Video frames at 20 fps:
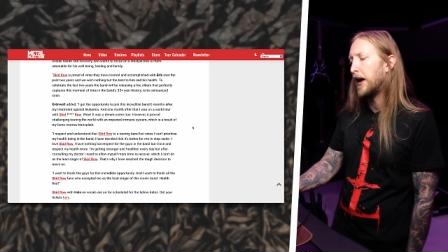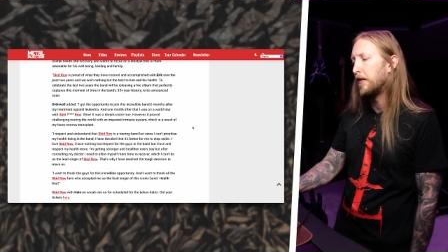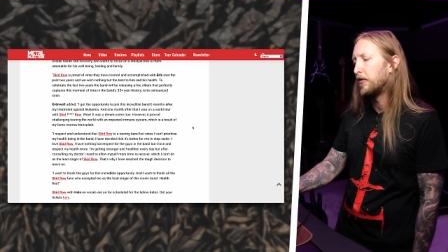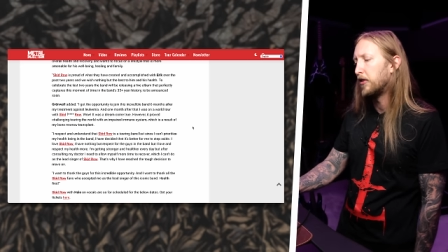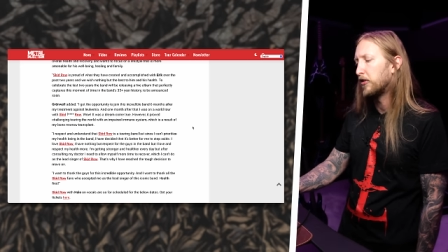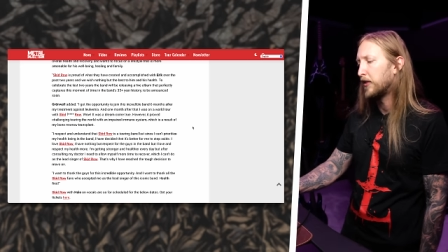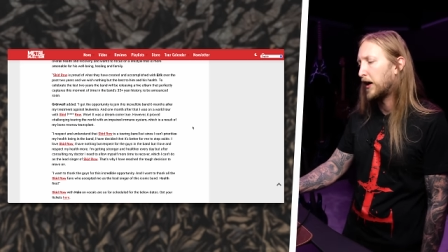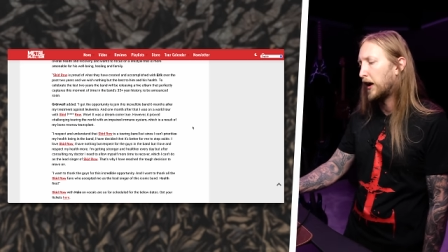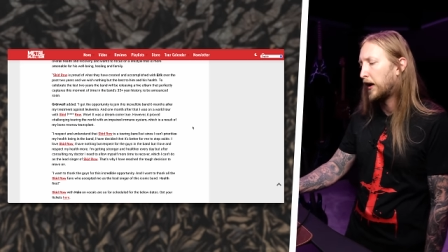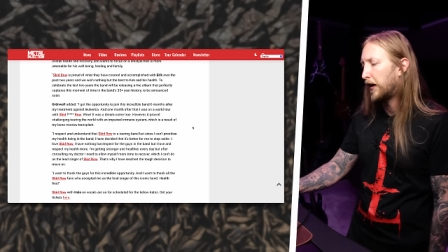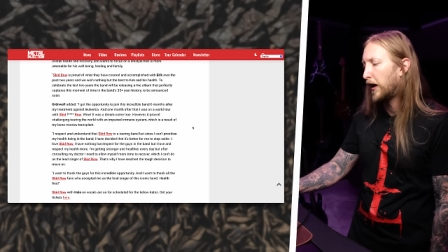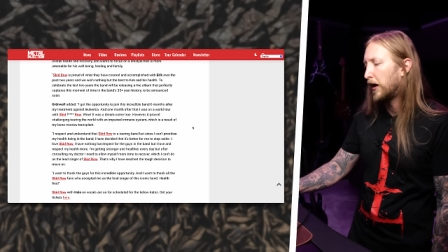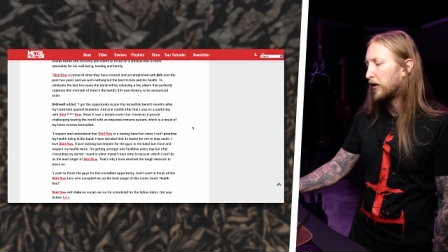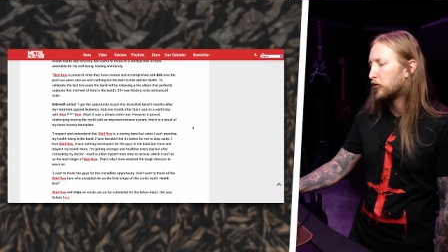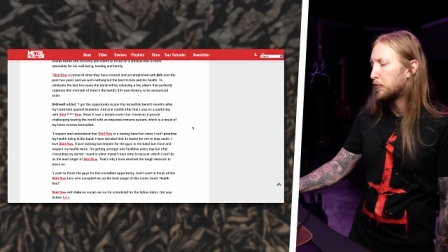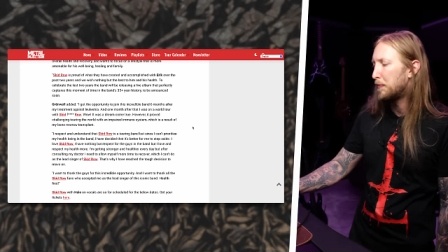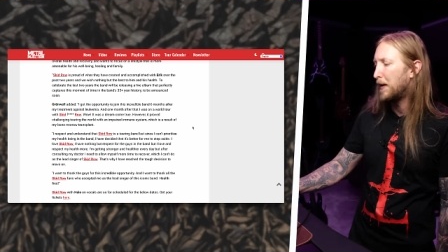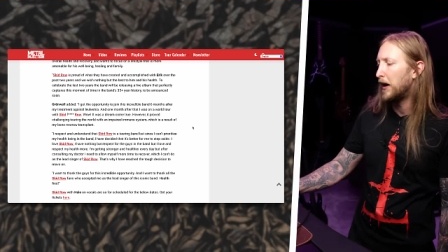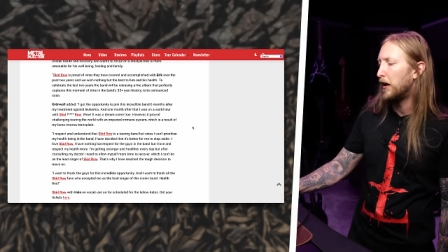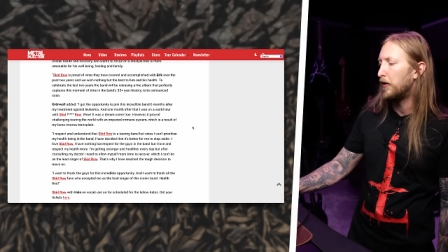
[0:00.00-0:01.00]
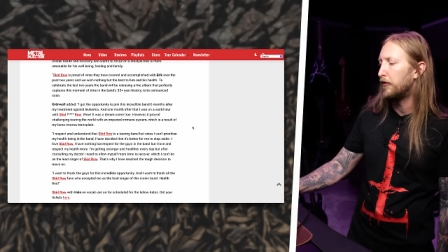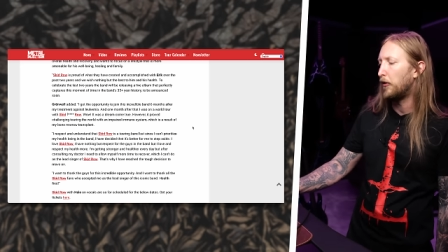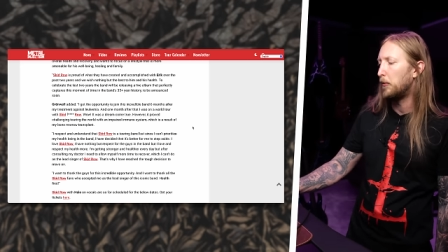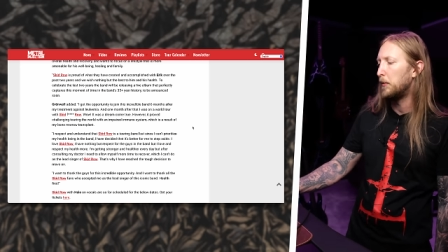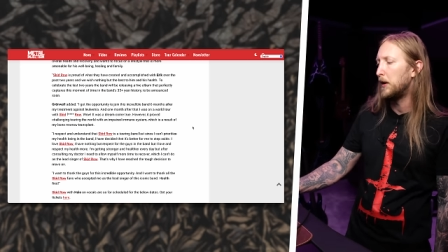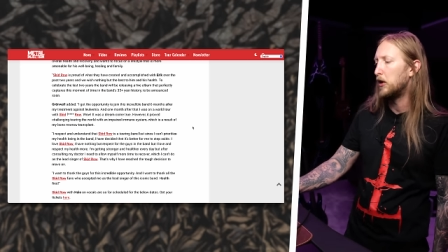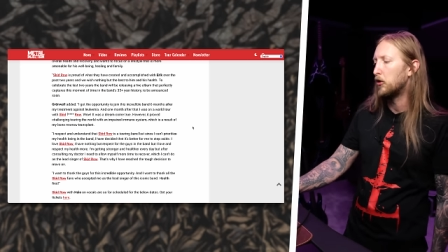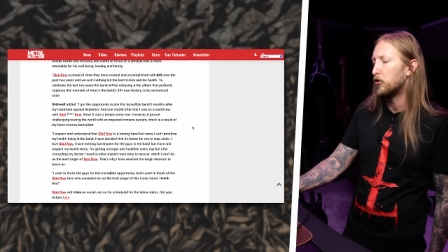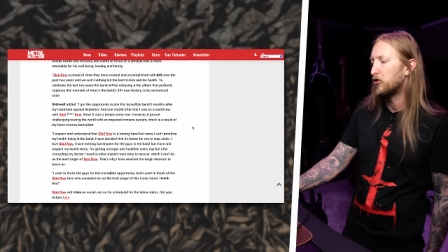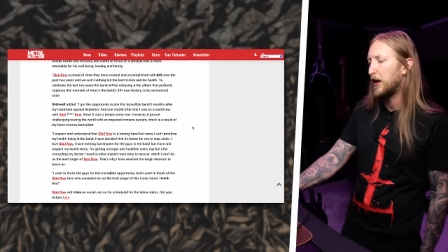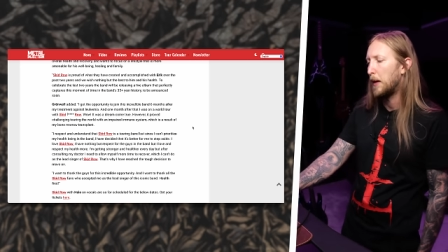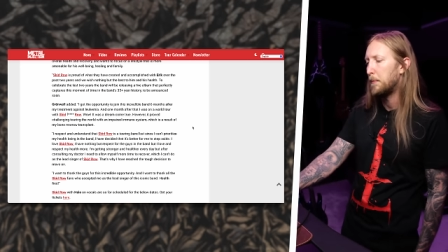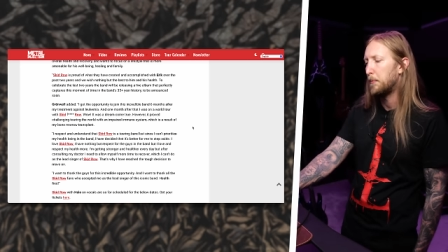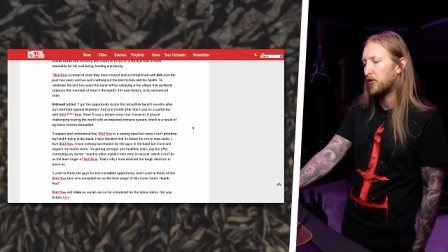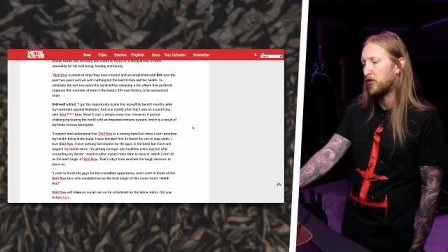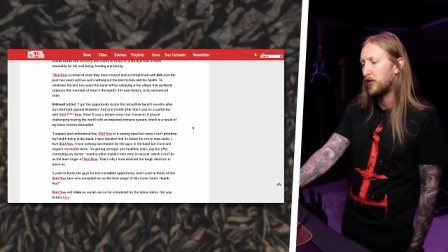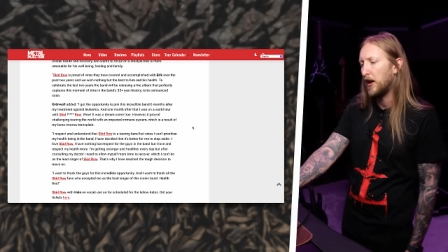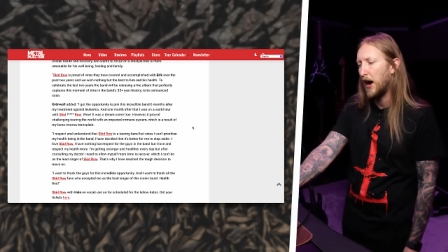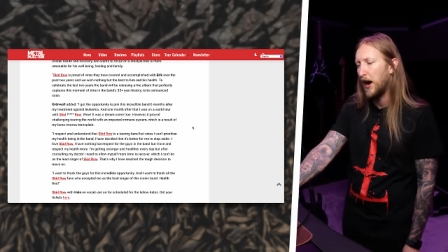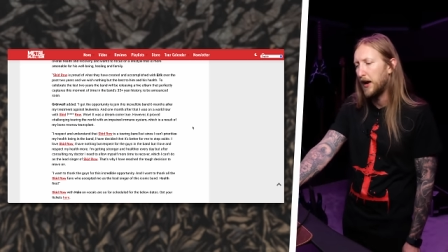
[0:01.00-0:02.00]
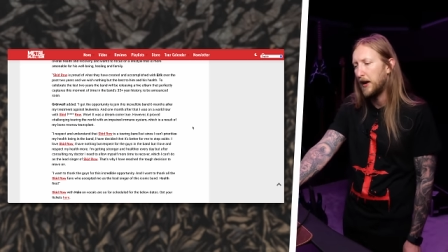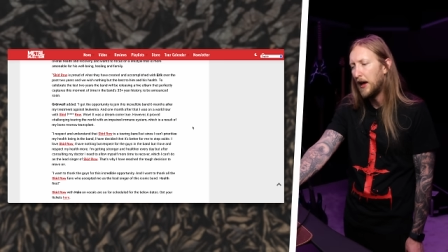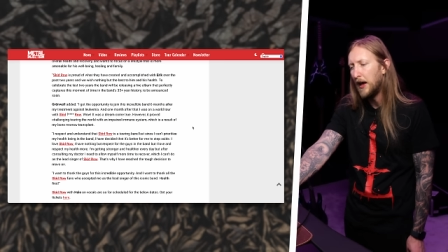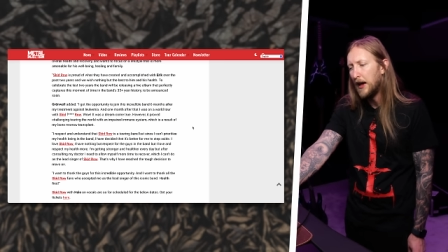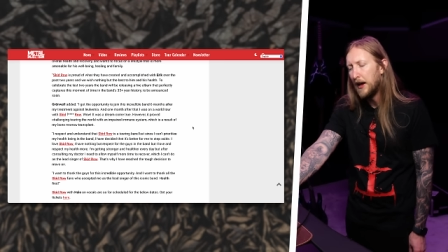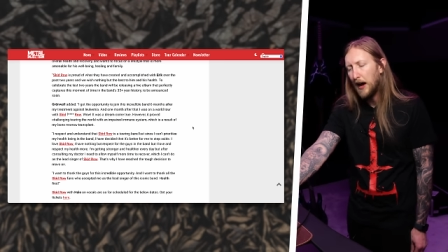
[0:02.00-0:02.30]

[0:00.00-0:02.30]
I've decided that it's better for me to step aside.